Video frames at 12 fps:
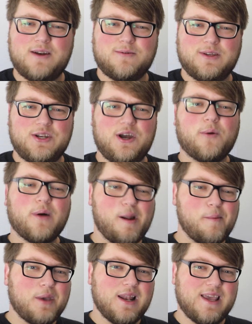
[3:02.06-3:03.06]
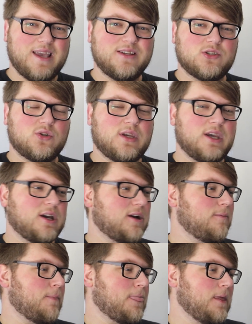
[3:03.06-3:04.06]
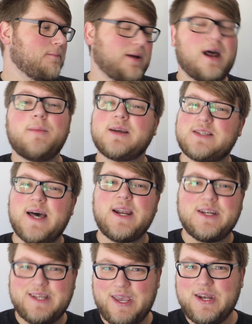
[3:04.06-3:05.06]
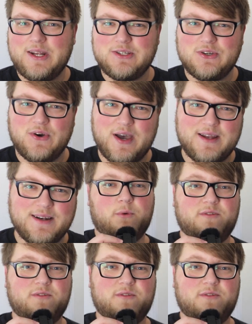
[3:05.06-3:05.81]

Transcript: I don't really know what I'm getting into here, but I'm excited to get into it.